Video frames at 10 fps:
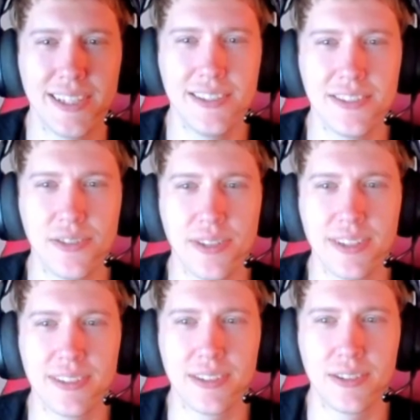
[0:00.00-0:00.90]
just drink
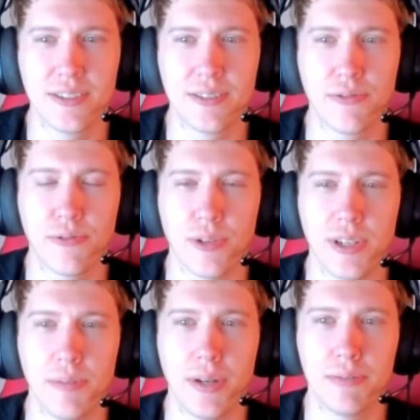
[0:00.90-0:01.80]
free
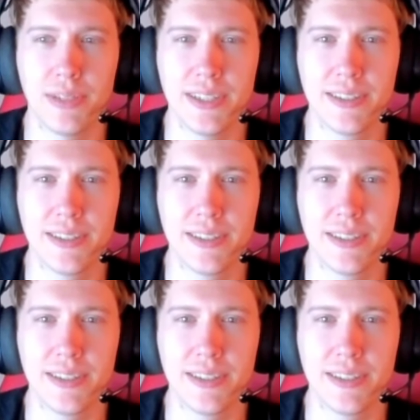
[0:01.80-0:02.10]
bubbly?